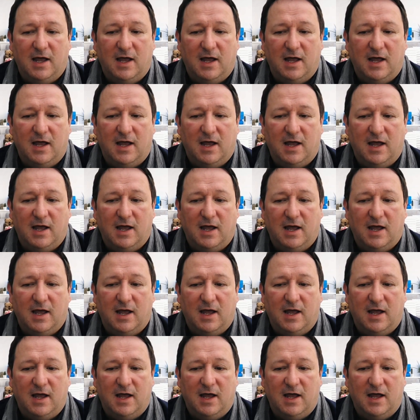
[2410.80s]
is as
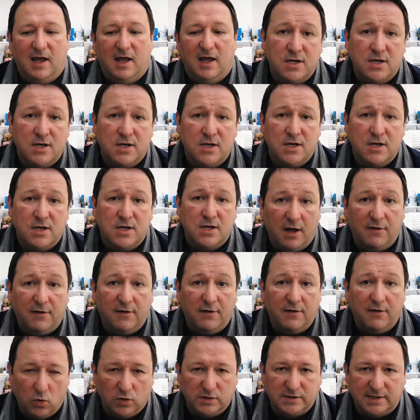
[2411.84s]
bad as not enough
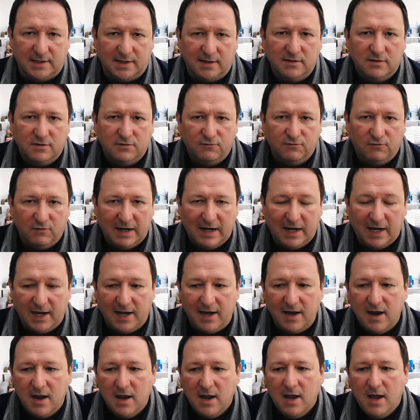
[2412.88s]
water,
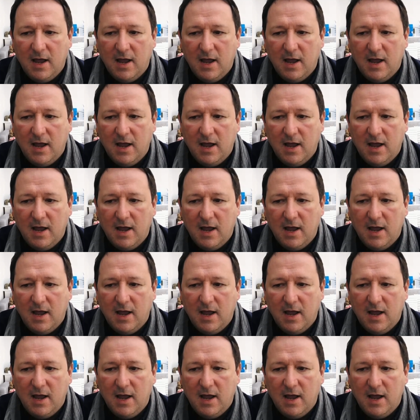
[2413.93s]
really.